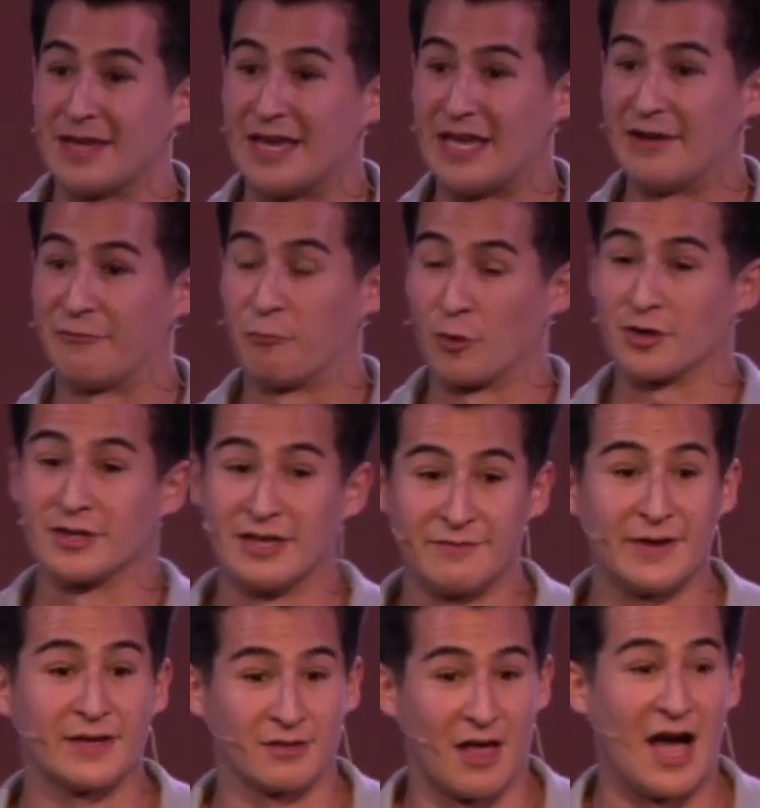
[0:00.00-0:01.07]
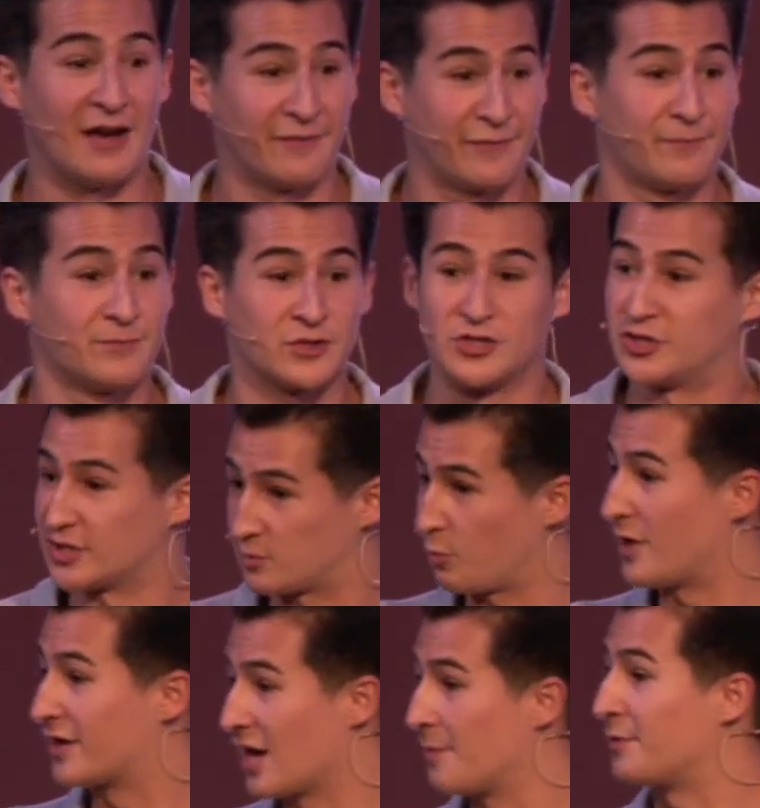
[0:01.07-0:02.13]
if we're living life to just
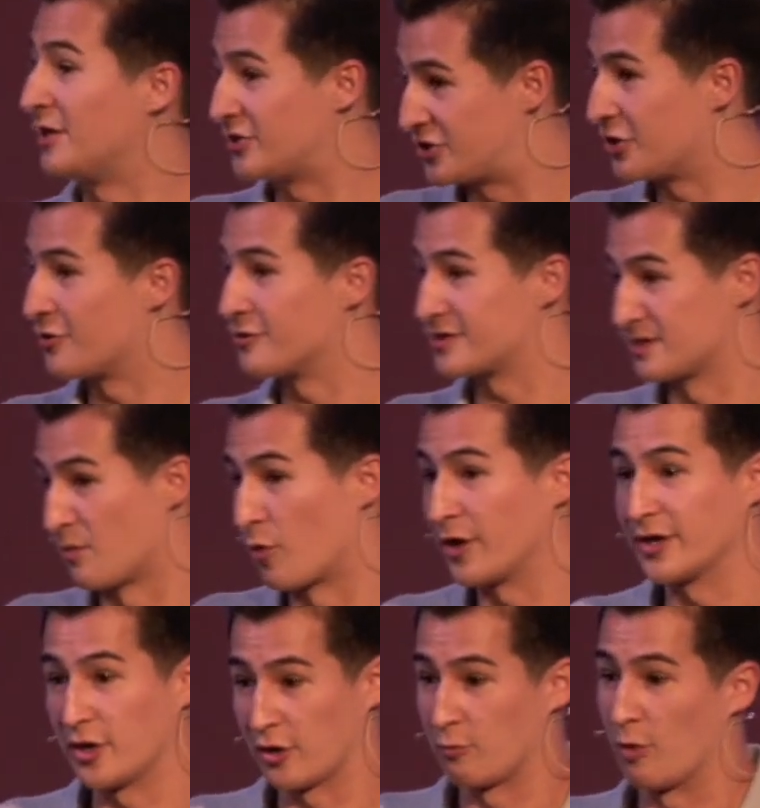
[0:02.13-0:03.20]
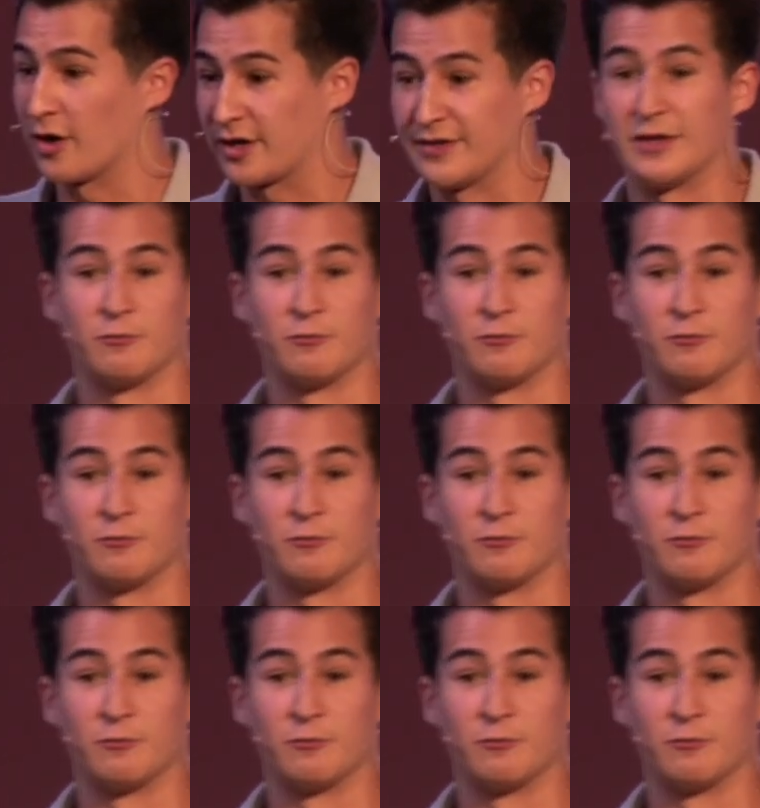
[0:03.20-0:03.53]
wake up, eat Cheerios in the morning, go to work, and then